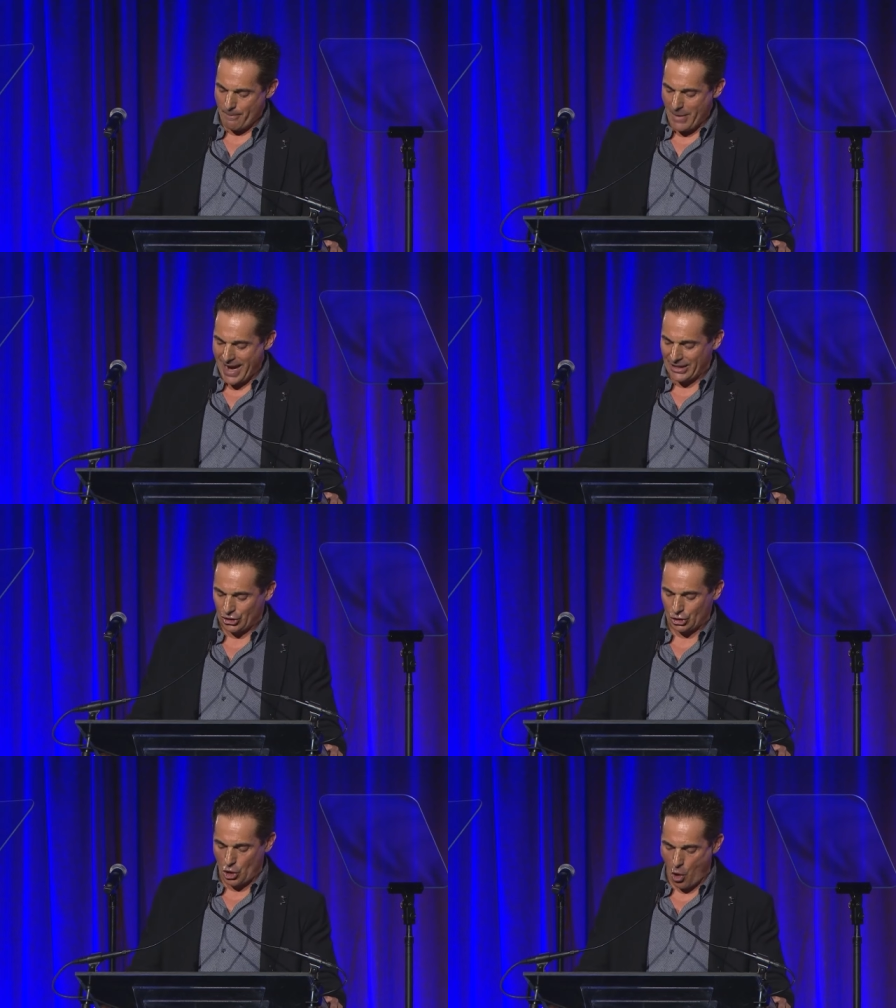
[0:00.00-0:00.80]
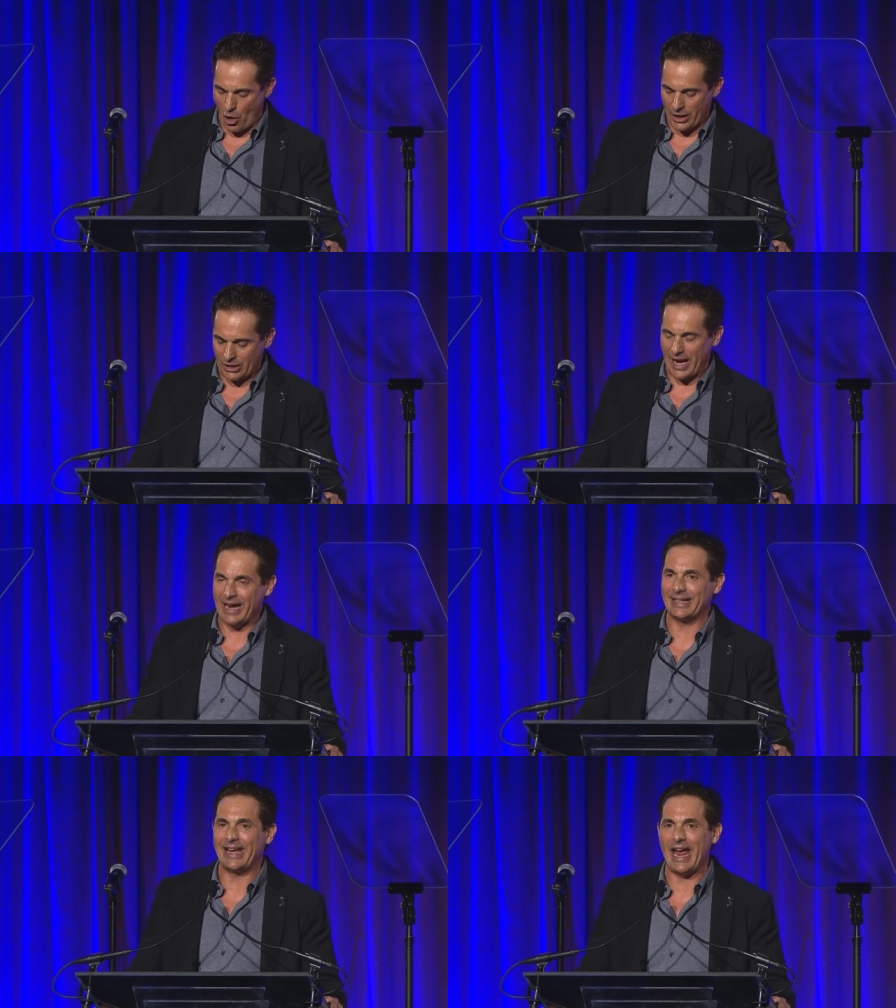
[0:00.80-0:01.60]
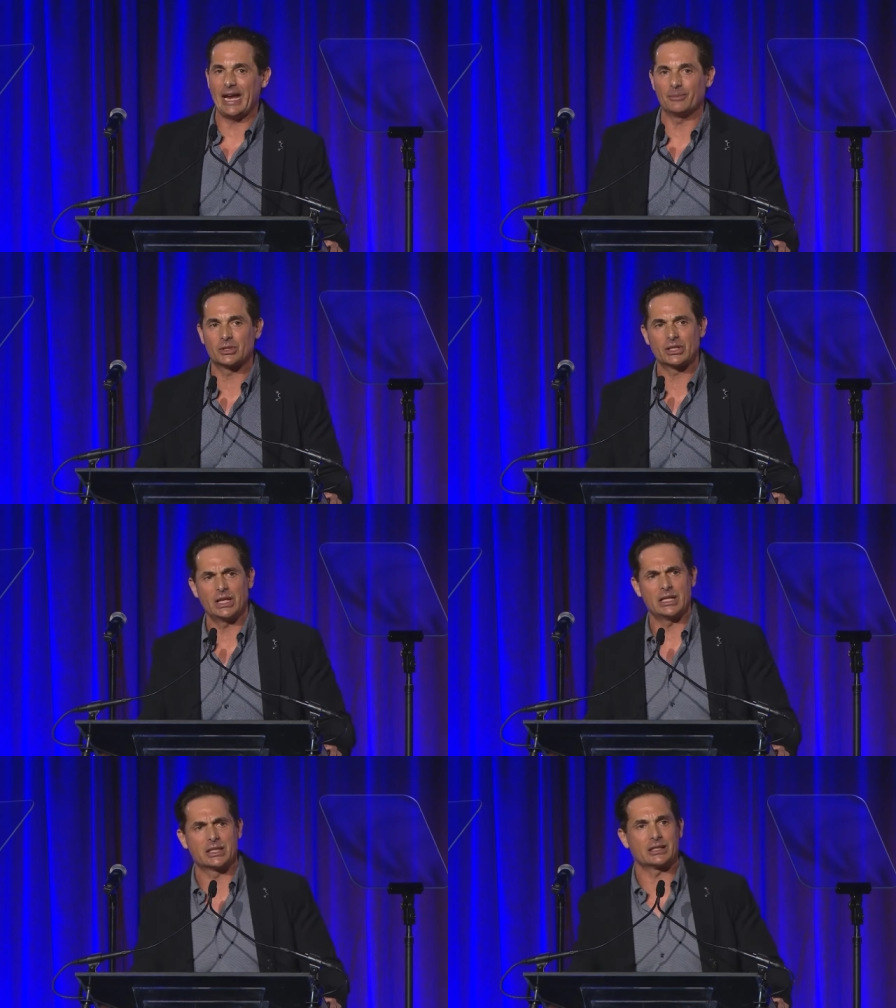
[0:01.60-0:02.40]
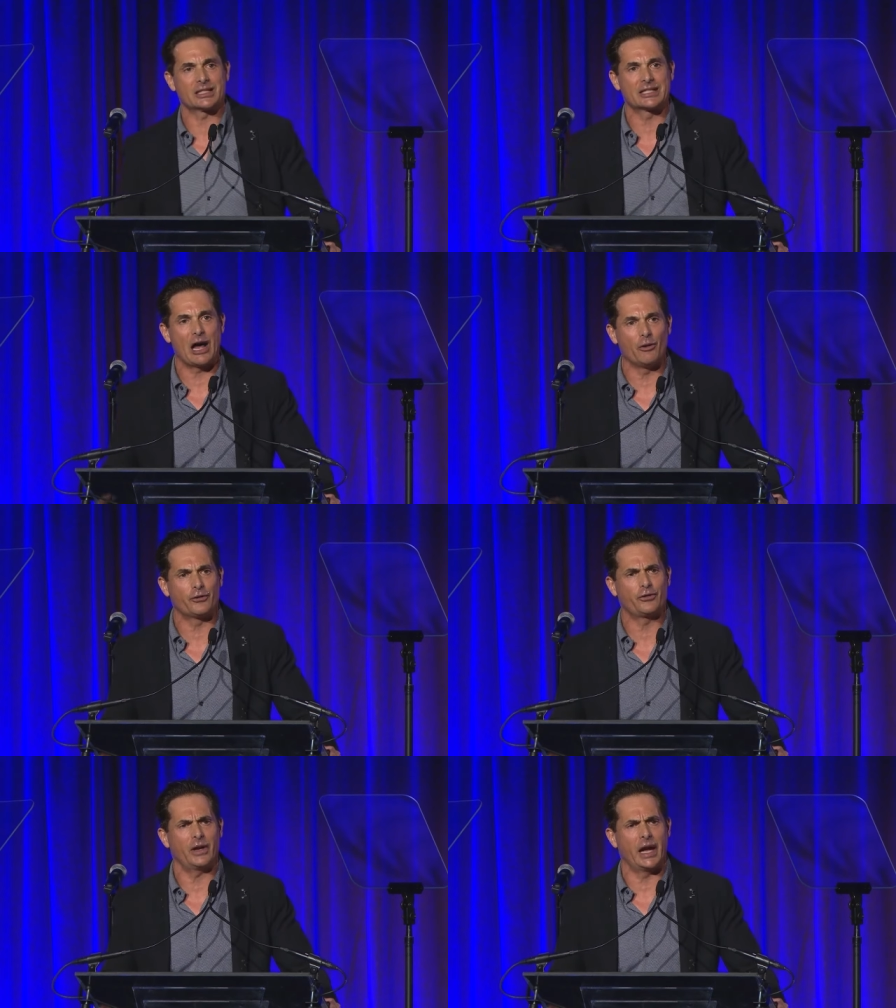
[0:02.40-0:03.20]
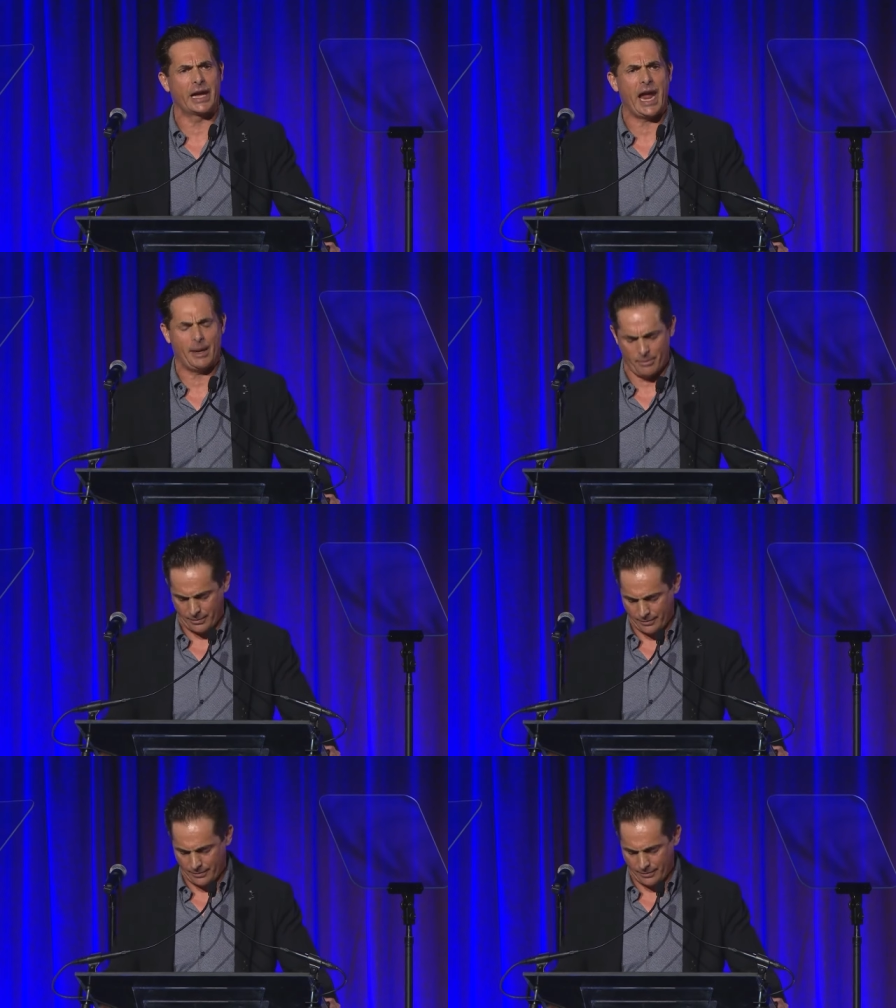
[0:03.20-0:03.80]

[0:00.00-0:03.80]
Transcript: makes toys and games is itself a game.